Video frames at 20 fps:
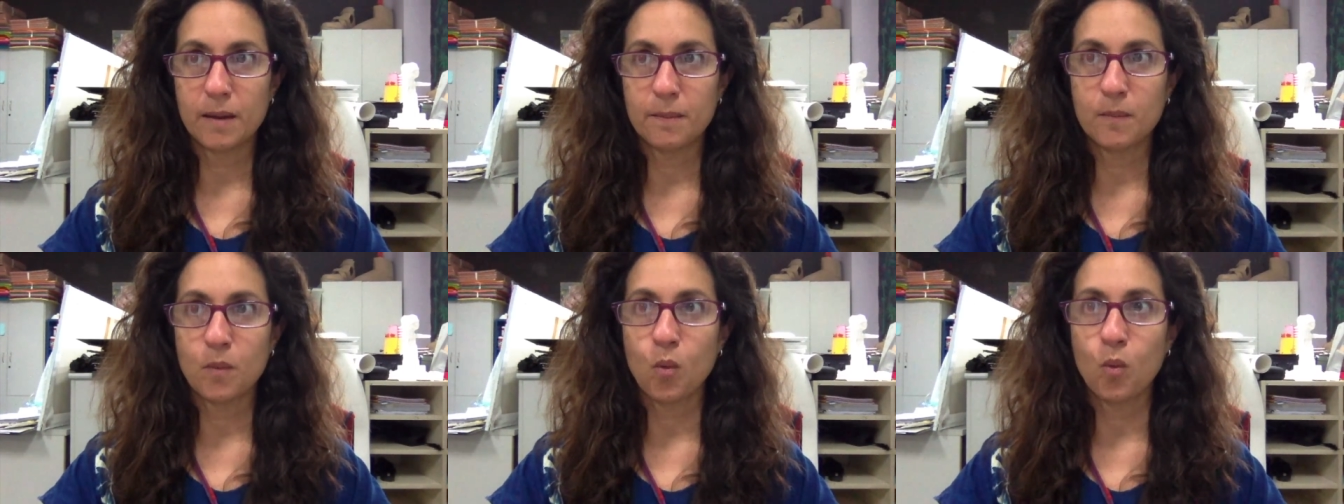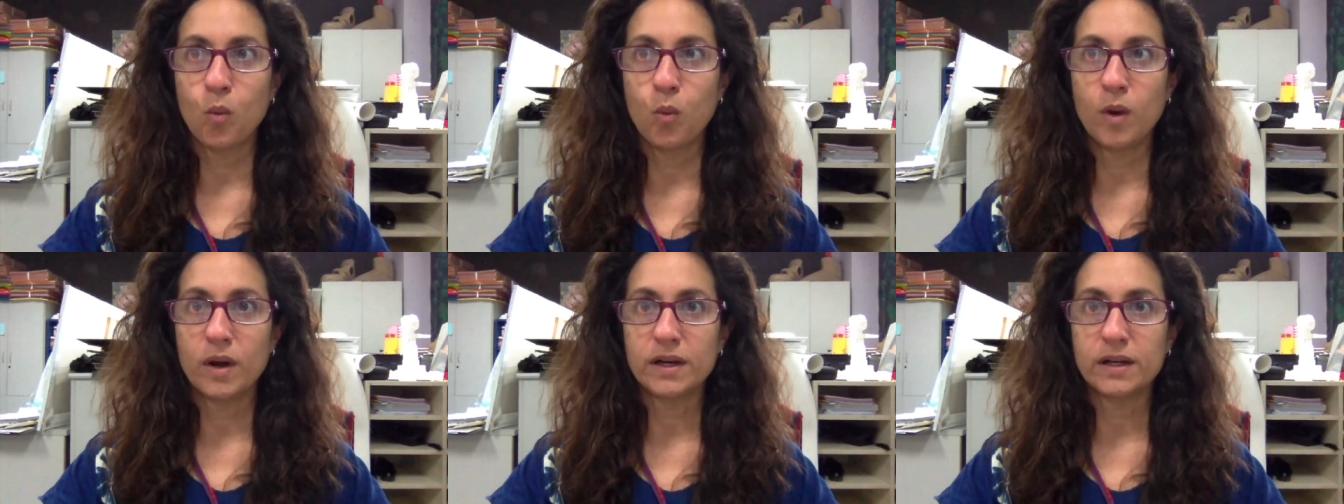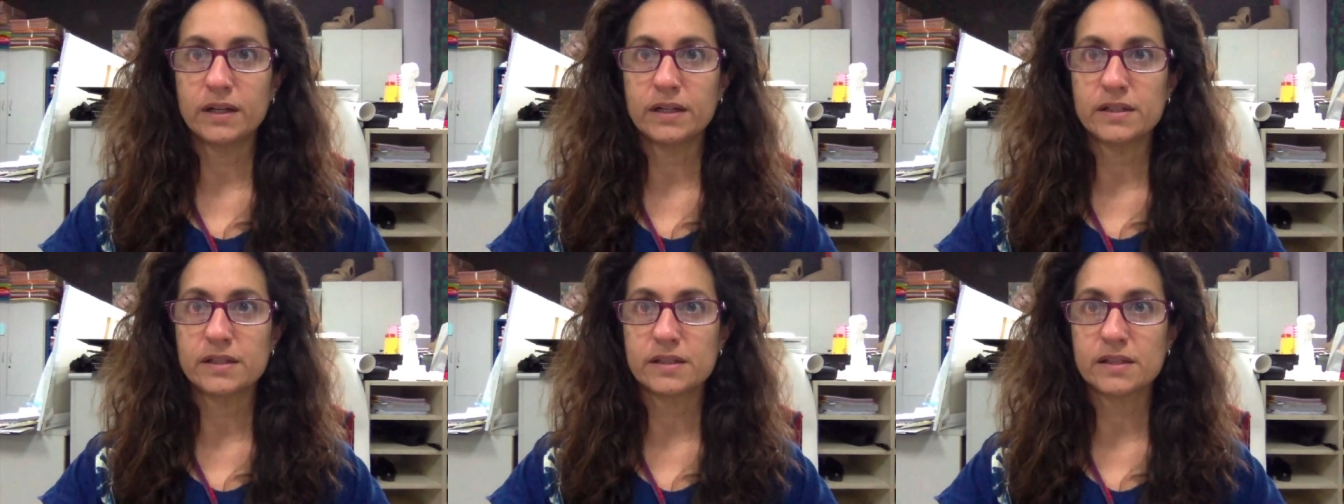what it
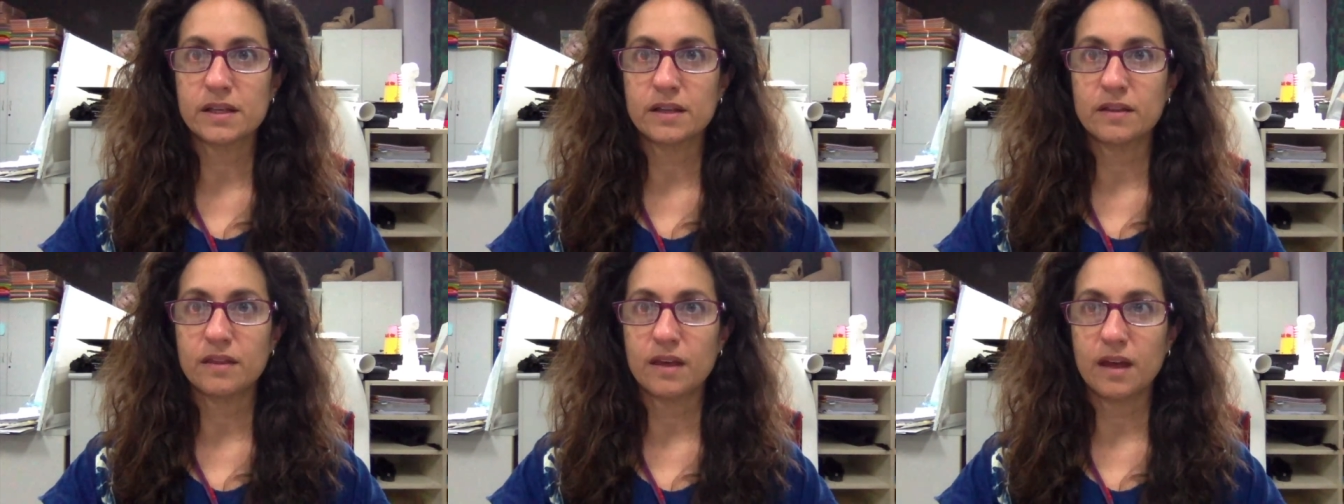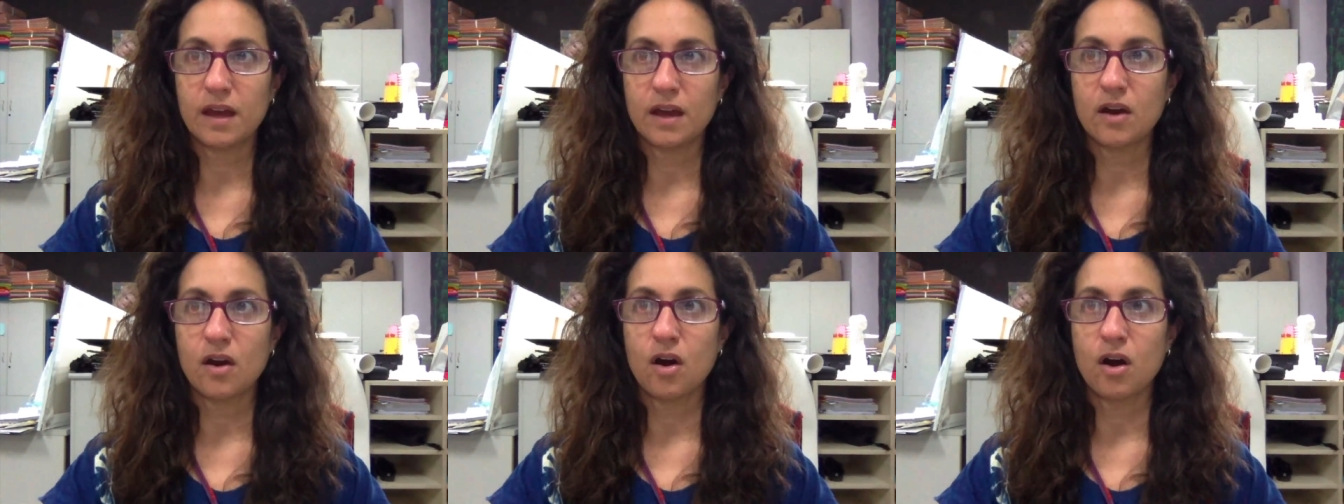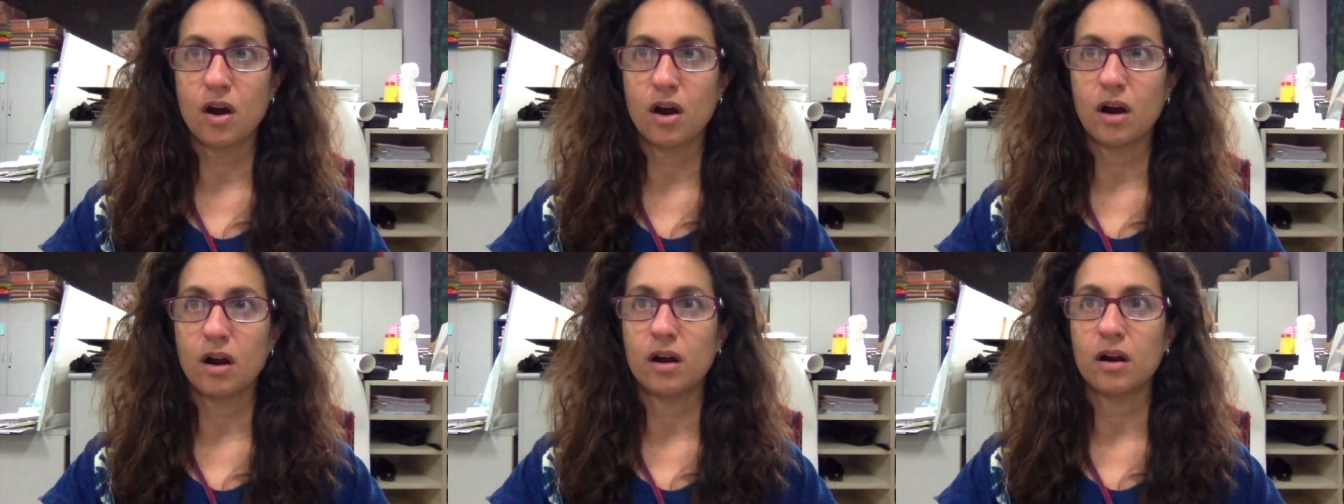is that they
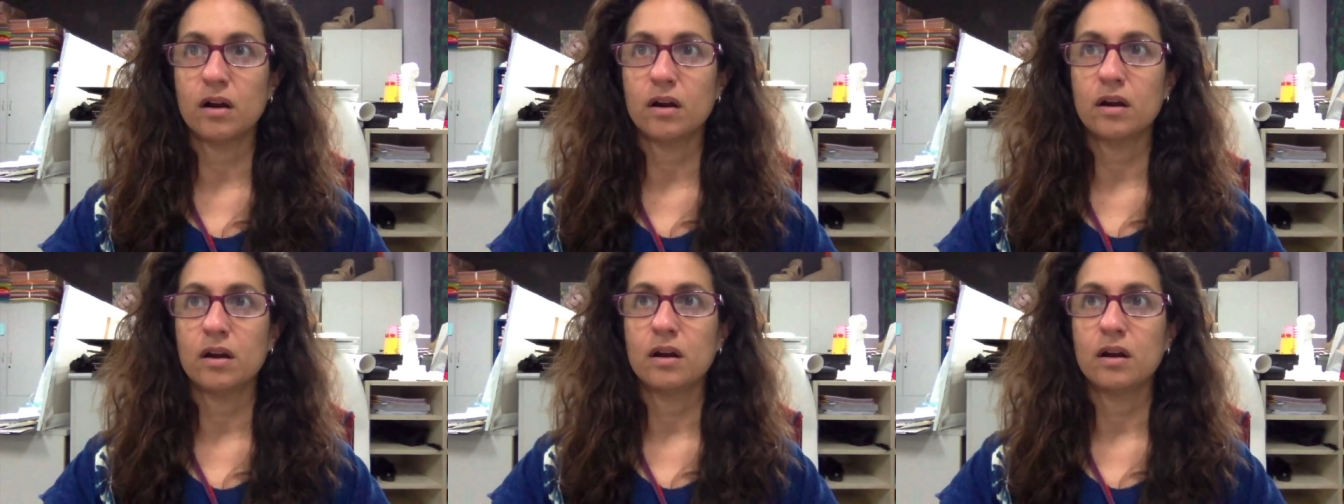are